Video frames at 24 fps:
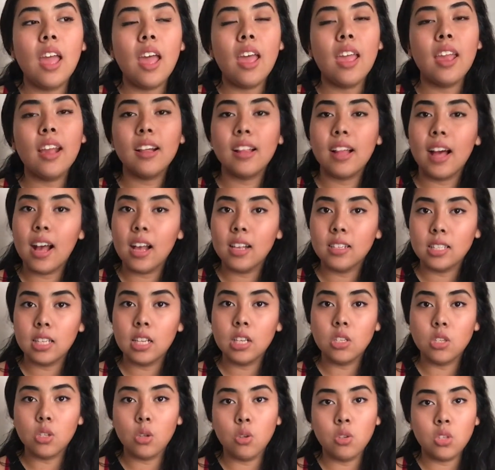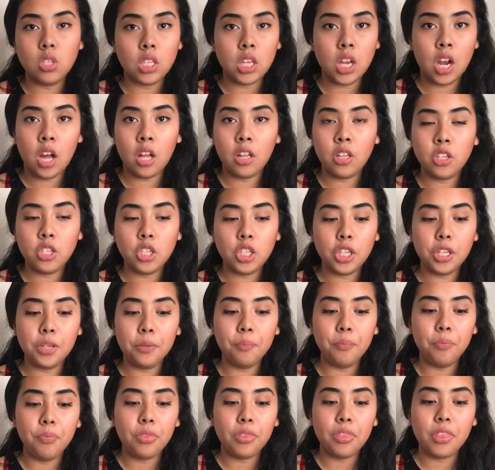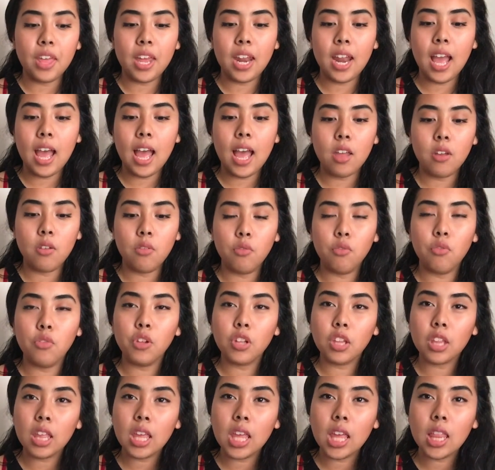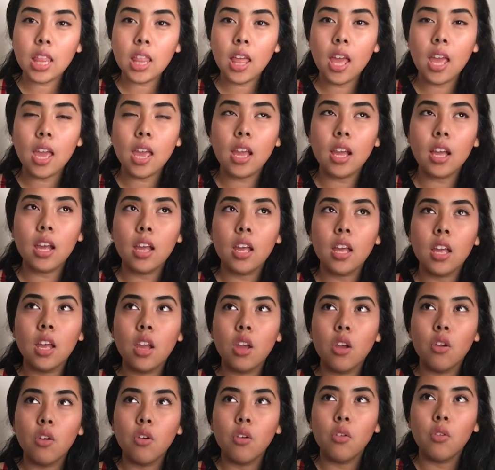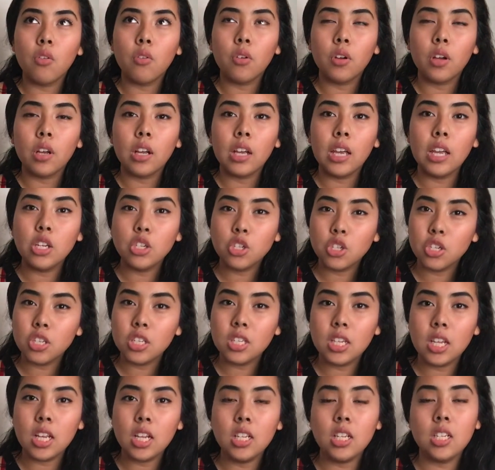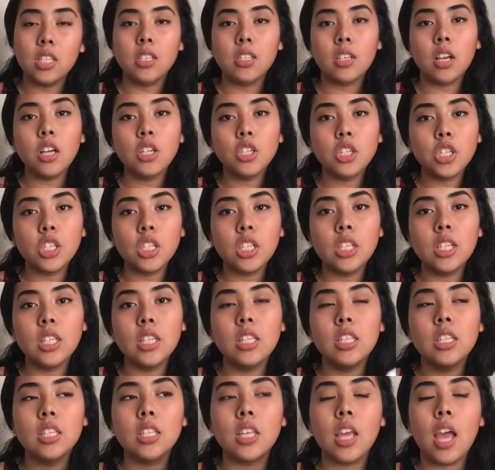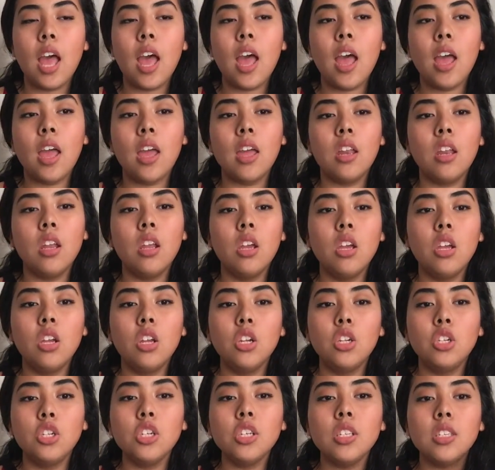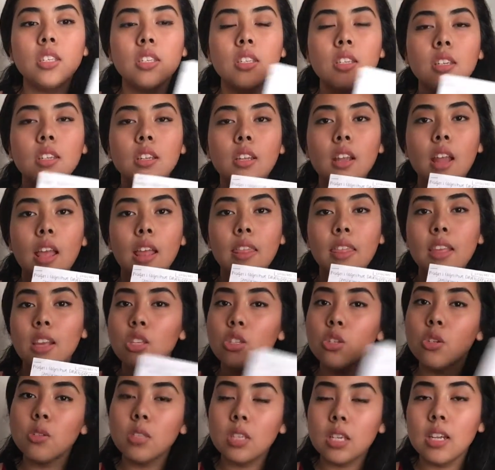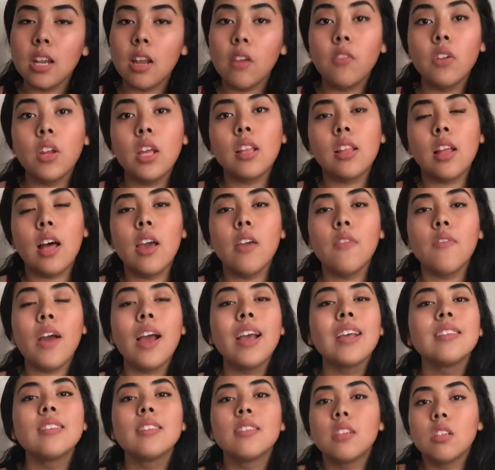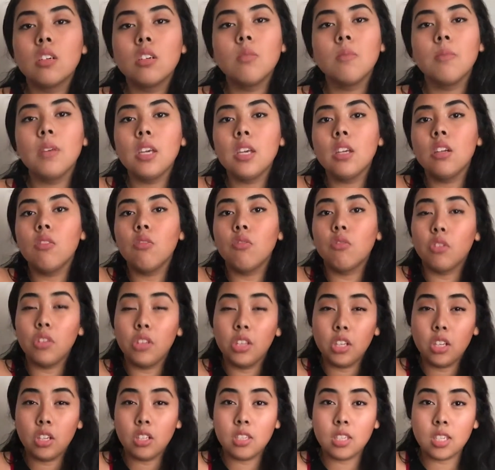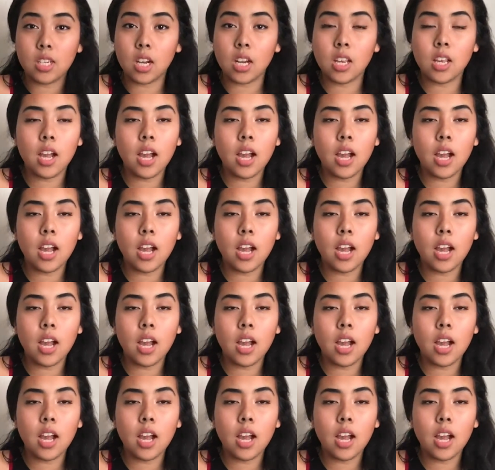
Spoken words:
a class like sociology that had really like interesting discussions and just things you see in everyday life, I still made really good study